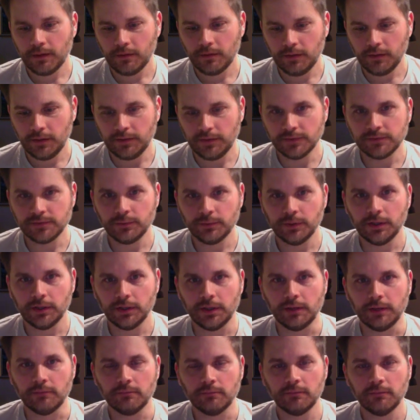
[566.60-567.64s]
it doesn't
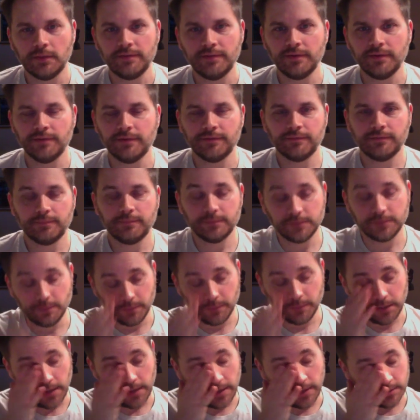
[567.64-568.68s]
really even if
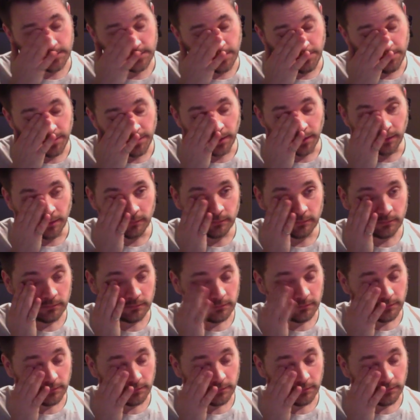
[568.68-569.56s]
somebody ate something,